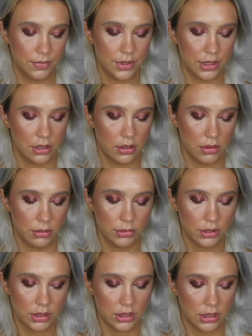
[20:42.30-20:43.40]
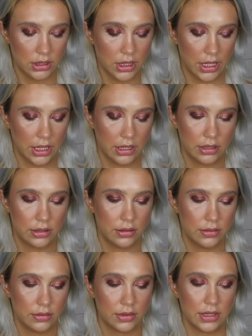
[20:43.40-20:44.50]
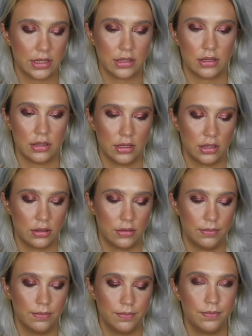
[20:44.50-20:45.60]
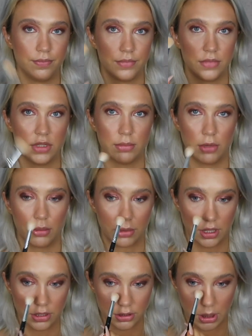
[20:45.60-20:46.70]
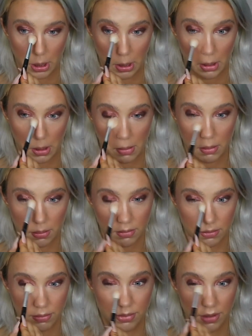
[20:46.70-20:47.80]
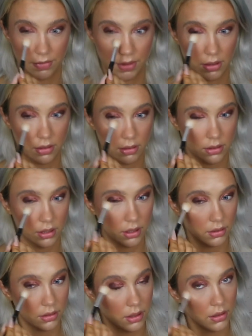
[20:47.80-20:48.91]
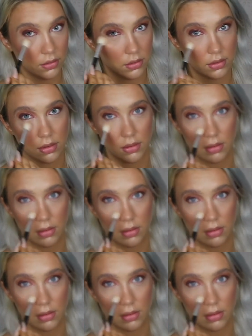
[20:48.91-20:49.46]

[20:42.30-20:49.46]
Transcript: So I'm just gonna take this on a little small brush and buff it onto the under eyes.